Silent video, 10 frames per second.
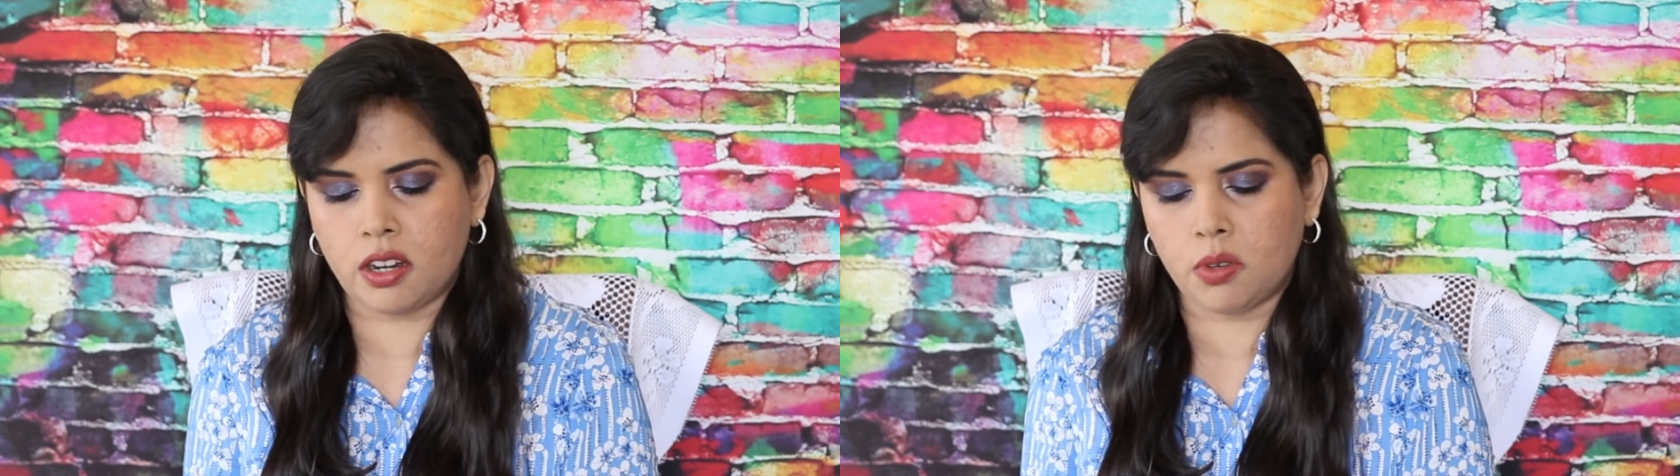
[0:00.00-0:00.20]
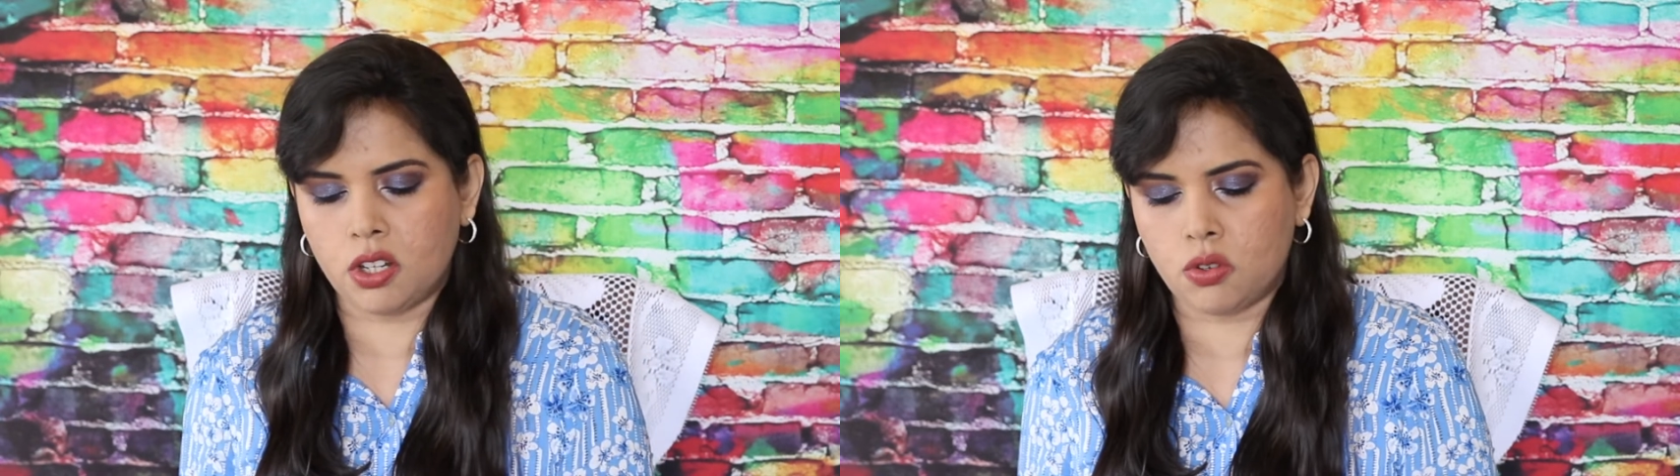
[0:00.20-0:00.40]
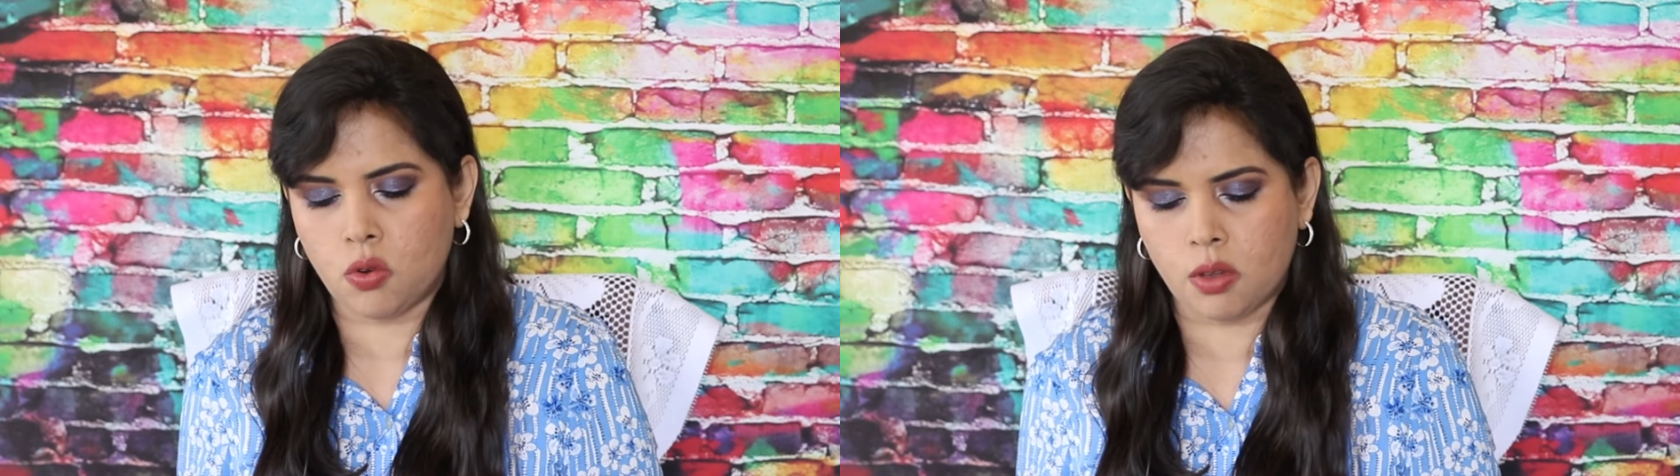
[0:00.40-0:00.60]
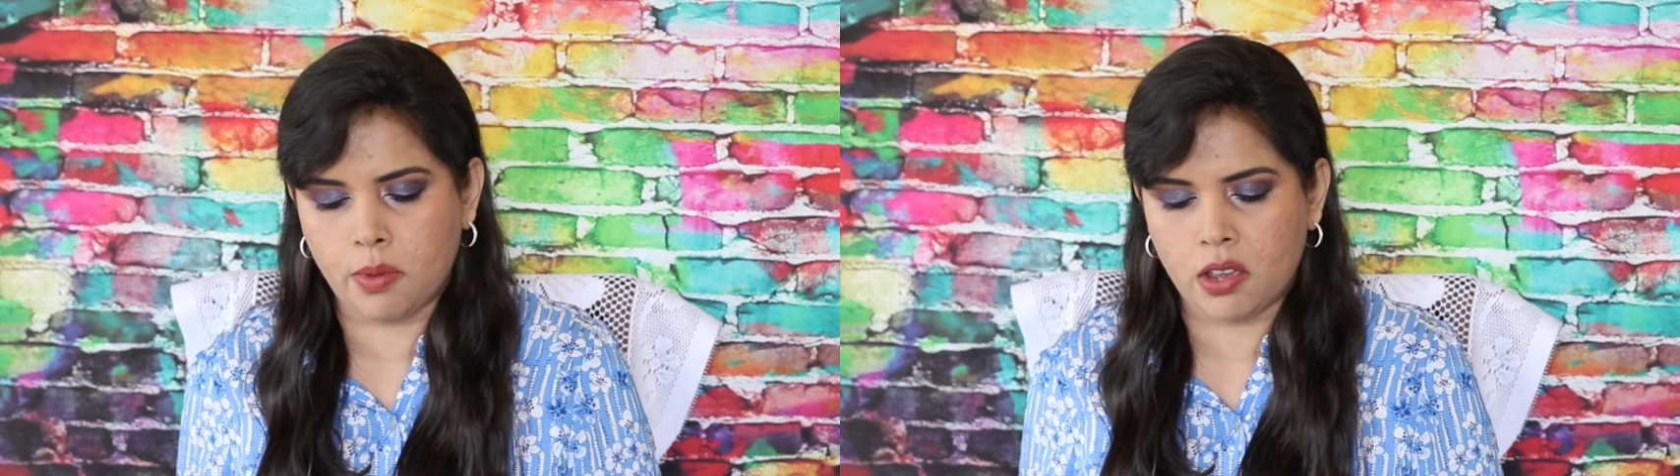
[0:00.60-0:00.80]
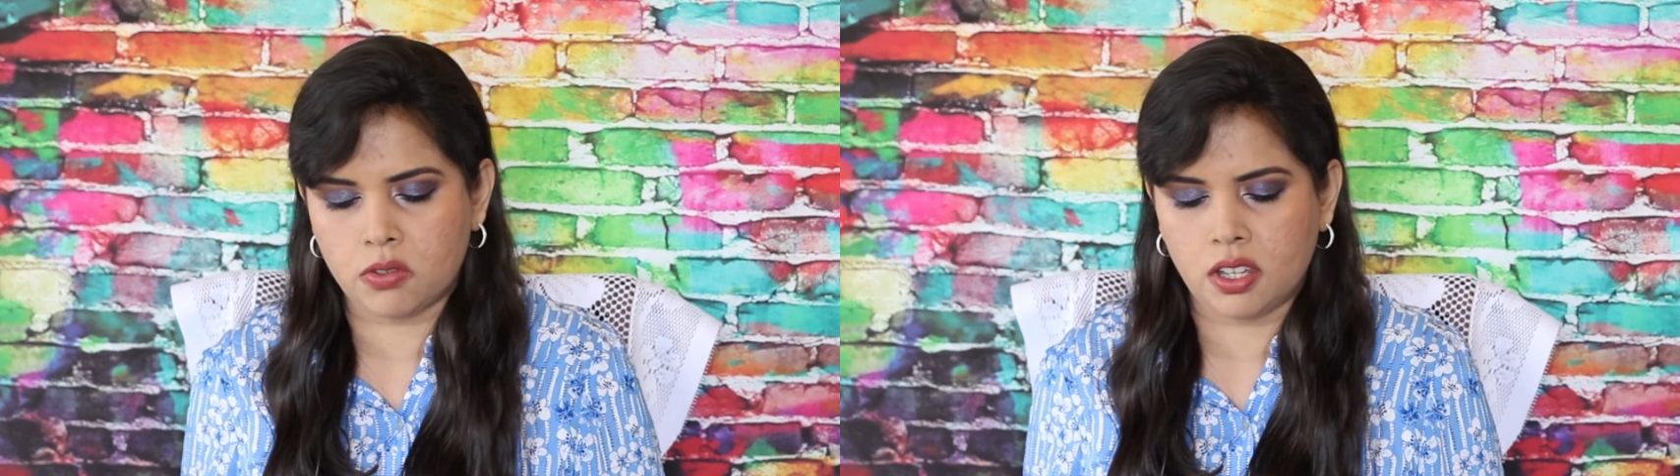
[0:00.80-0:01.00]
I'm going to talk
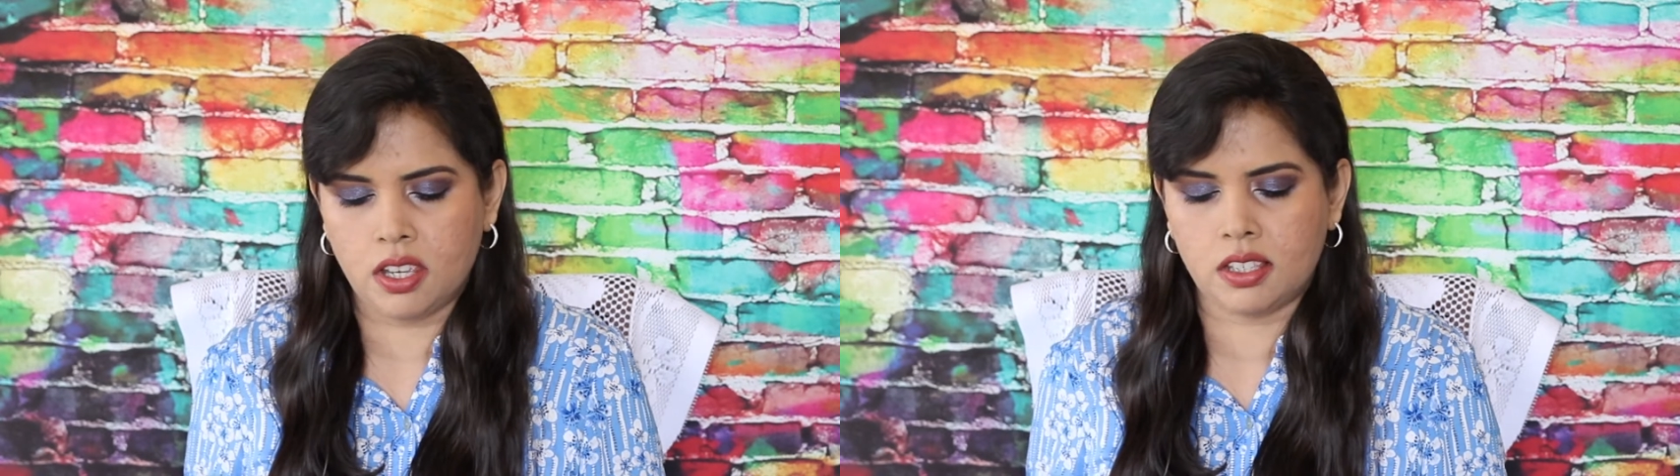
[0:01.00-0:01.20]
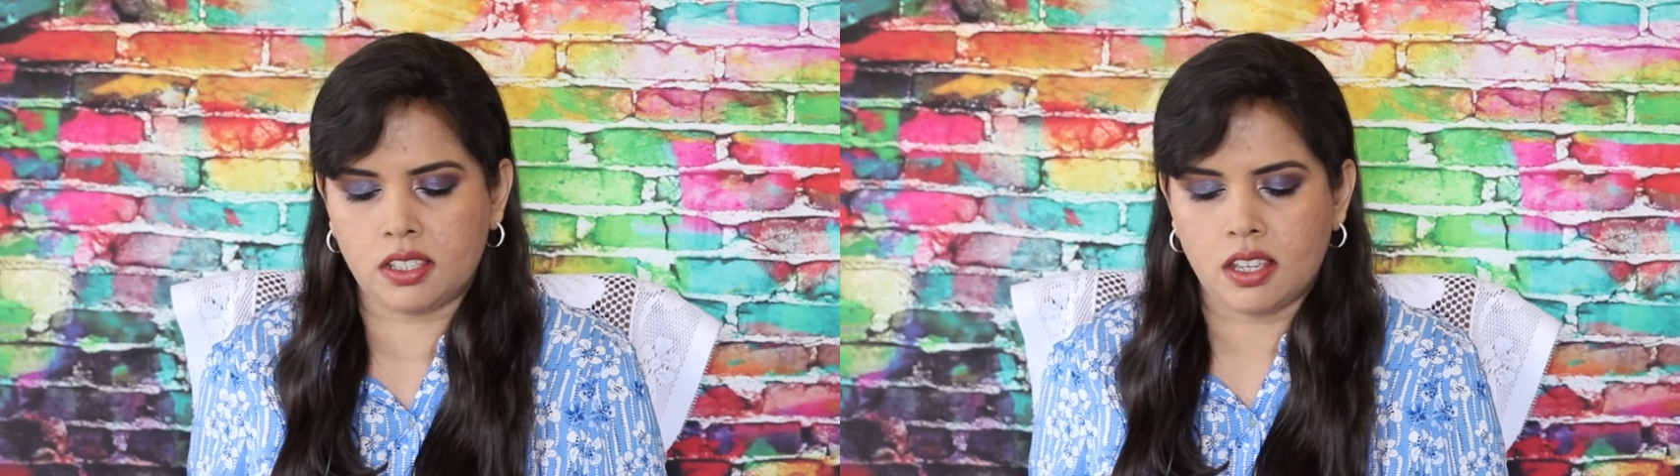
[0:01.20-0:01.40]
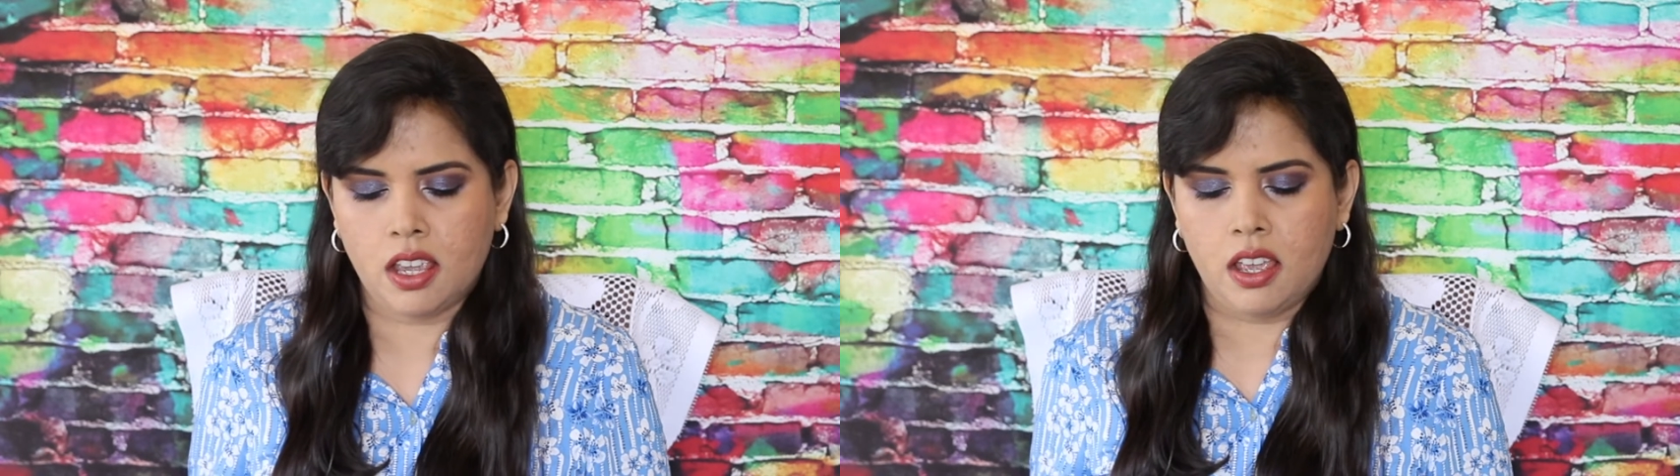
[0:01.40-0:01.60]
about is